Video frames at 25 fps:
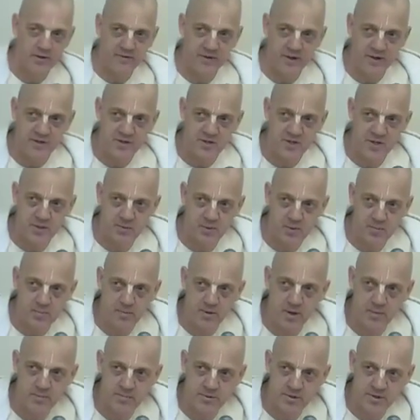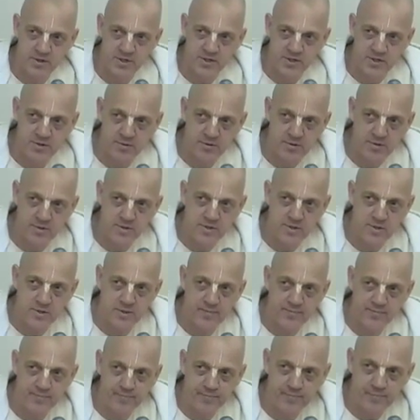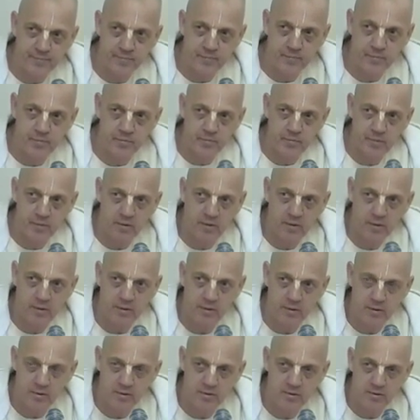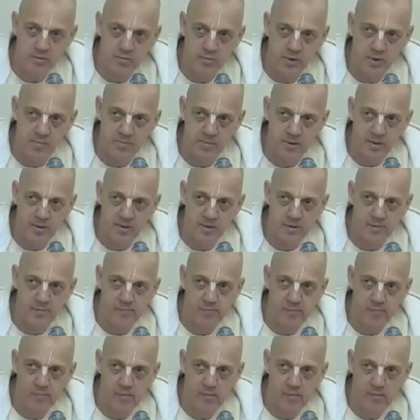understand what a Prana Pratishtha is. So why bother?